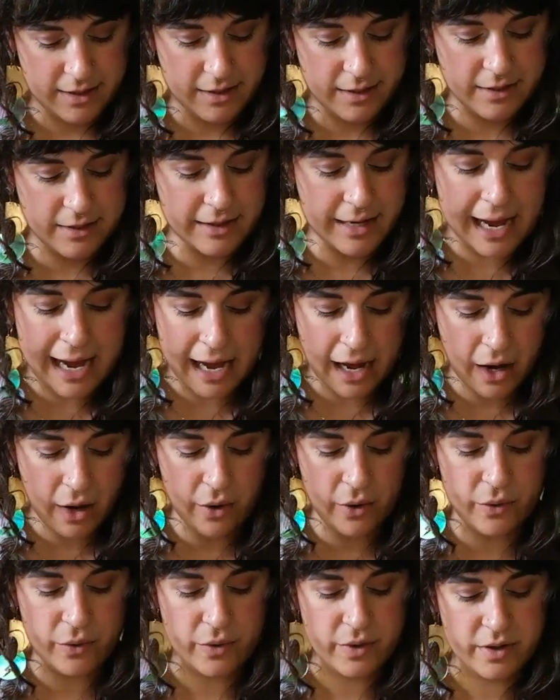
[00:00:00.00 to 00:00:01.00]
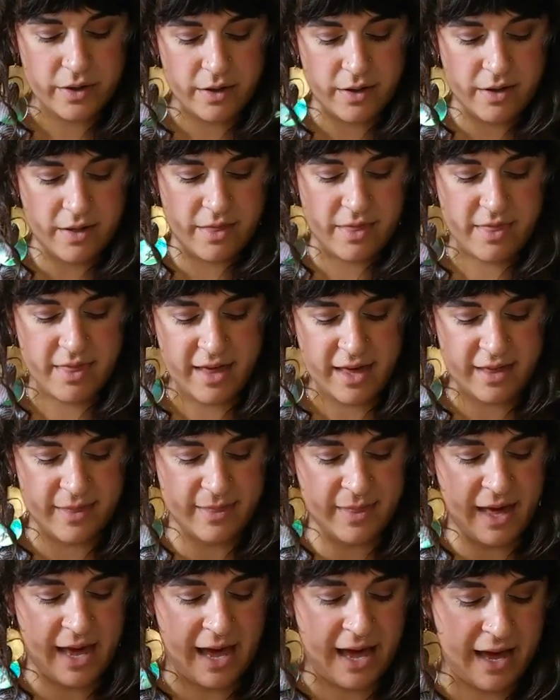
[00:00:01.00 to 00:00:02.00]
now that
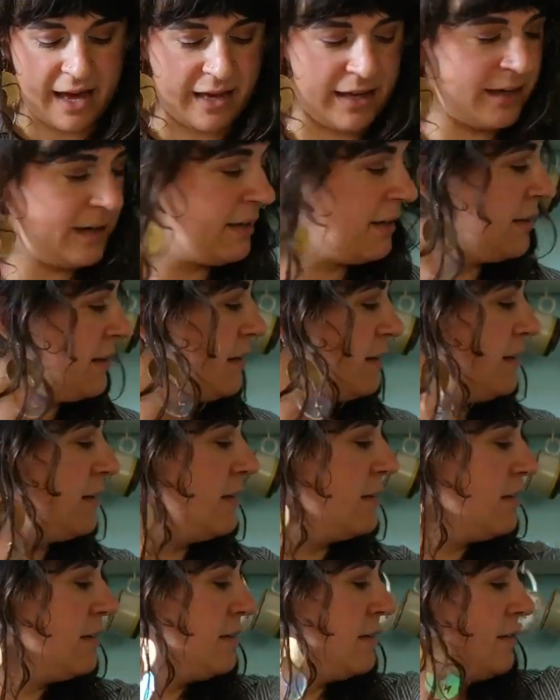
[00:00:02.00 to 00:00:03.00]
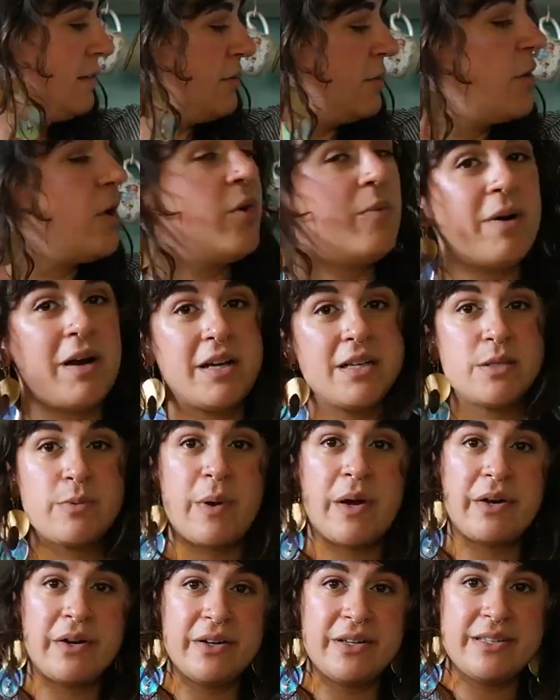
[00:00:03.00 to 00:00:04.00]
that Crowberry
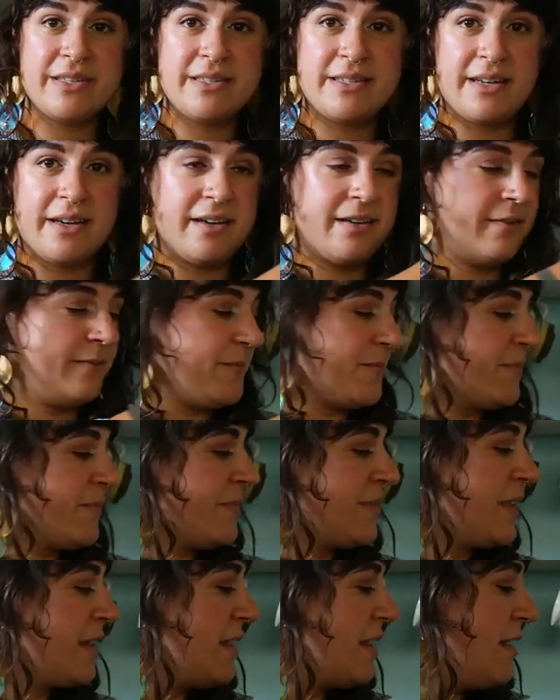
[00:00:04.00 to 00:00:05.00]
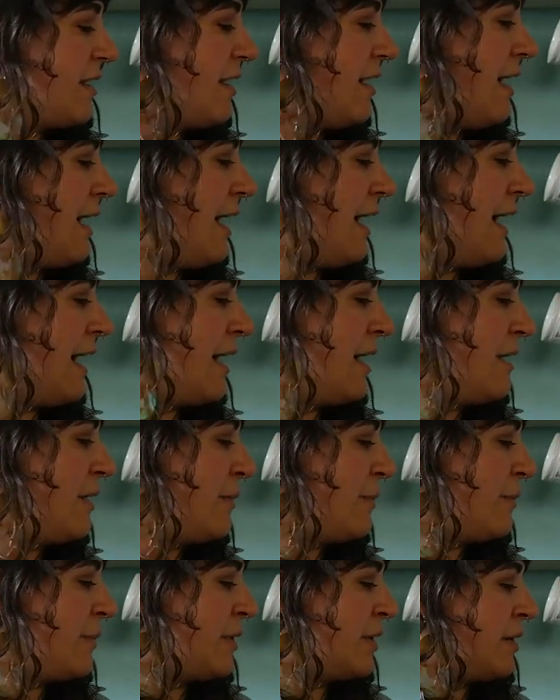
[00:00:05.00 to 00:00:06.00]
sweater is done, I
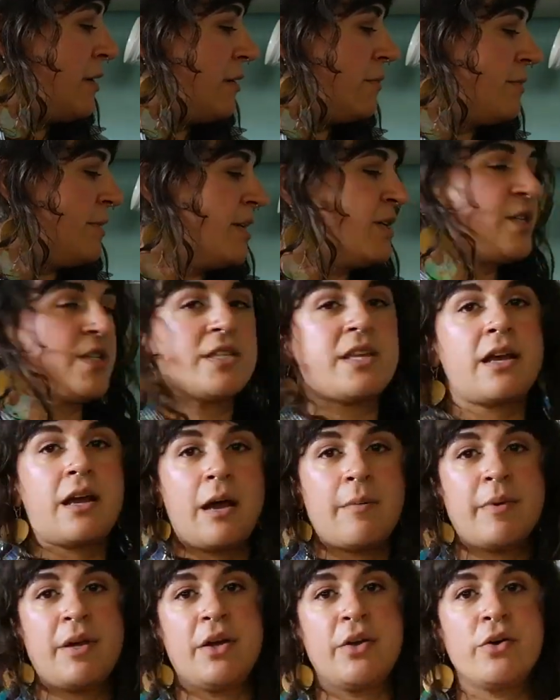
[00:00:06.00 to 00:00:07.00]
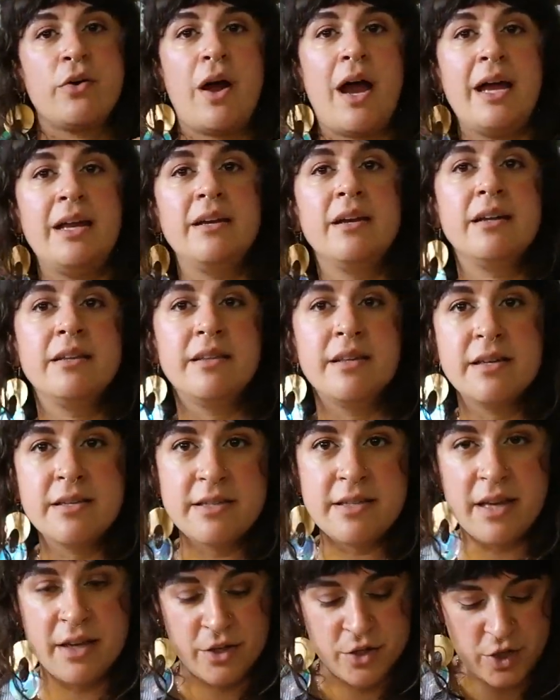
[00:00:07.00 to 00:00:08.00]
will be just like, I'm gonna grind on this
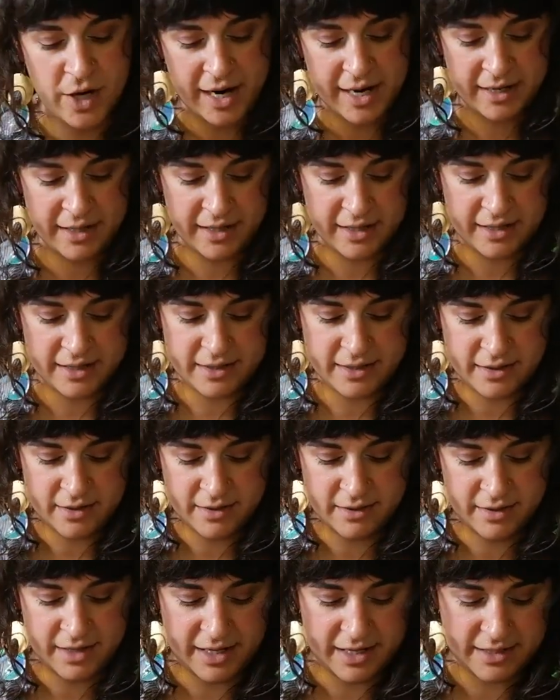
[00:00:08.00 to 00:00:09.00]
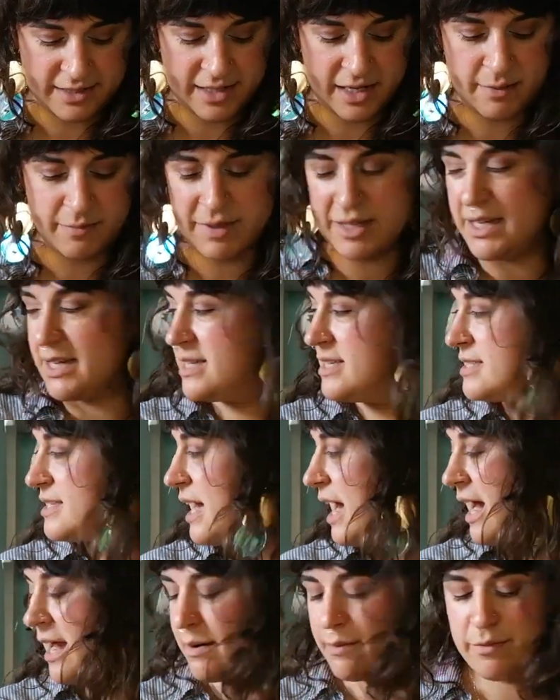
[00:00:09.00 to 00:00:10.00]
and try to get it done, because
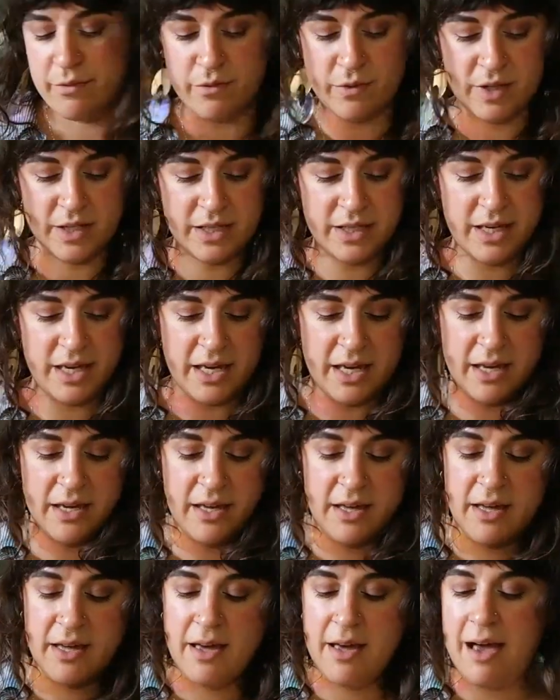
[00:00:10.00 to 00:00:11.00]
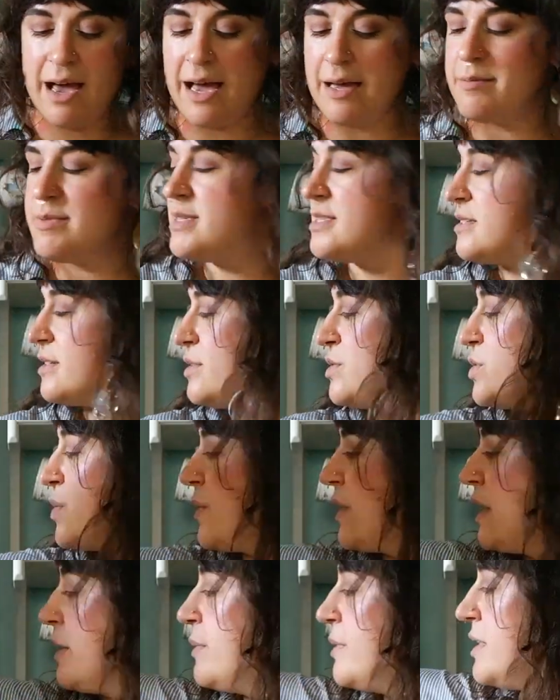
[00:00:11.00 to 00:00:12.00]
I'm still
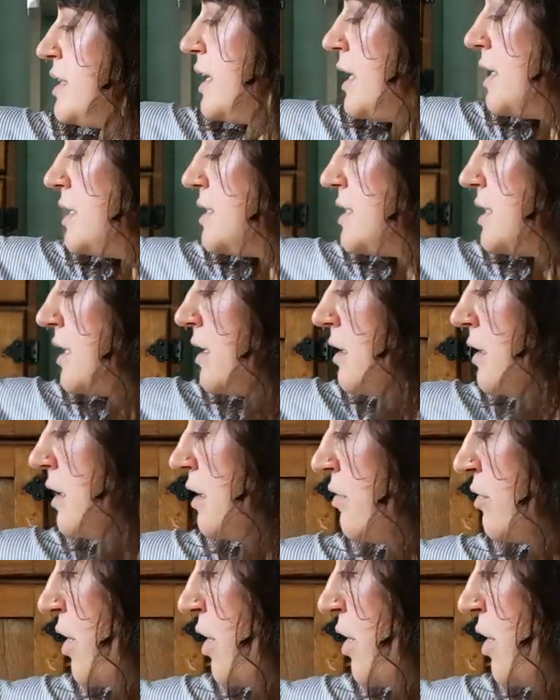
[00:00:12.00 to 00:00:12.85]
toying with the idea of